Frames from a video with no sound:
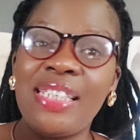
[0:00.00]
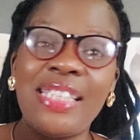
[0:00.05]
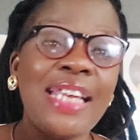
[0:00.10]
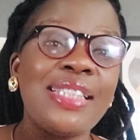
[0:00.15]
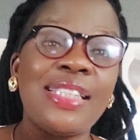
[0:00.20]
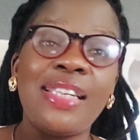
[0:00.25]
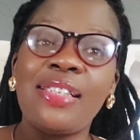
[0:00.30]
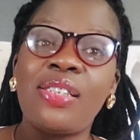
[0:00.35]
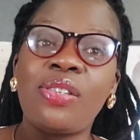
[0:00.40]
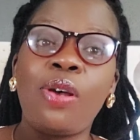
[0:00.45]

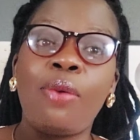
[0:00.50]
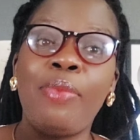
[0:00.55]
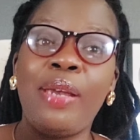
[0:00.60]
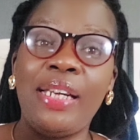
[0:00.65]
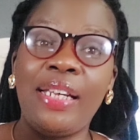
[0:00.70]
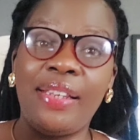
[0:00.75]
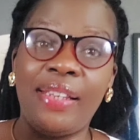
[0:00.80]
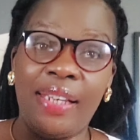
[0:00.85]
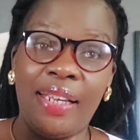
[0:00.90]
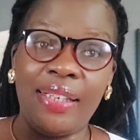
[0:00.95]
chasing so
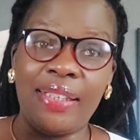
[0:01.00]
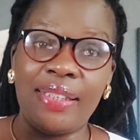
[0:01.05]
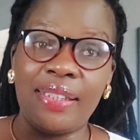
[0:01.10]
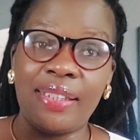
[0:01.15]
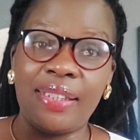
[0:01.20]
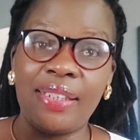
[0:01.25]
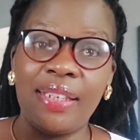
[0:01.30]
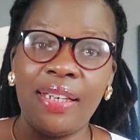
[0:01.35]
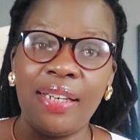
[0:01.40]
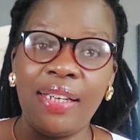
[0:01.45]
many
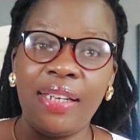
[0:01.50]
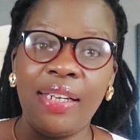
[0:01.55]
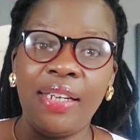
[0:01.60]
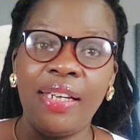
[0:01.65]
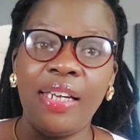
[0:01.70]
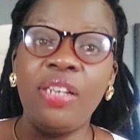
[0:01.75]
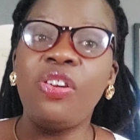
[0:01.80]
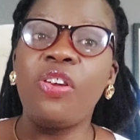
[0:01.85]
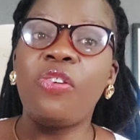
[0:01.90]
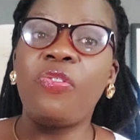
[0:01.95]
things
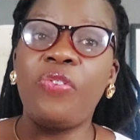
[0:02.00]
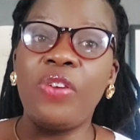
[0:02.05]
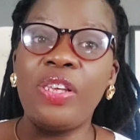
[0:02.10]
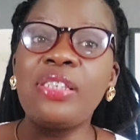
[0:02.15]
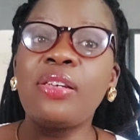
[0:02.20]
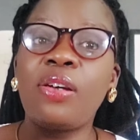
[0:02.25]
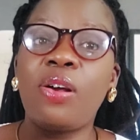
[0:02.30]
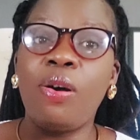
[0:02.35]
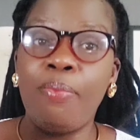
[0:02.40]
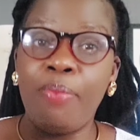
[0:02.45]
in your
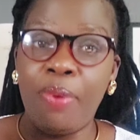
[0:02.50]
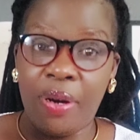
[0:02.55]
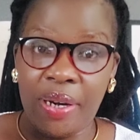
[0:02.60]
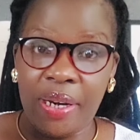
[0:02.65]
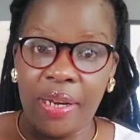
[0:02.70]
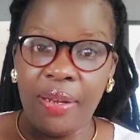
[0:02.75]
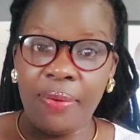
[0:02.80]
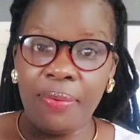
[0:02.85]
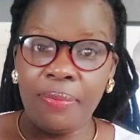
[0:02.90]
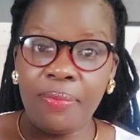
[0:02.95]
physical
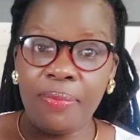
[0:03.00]
body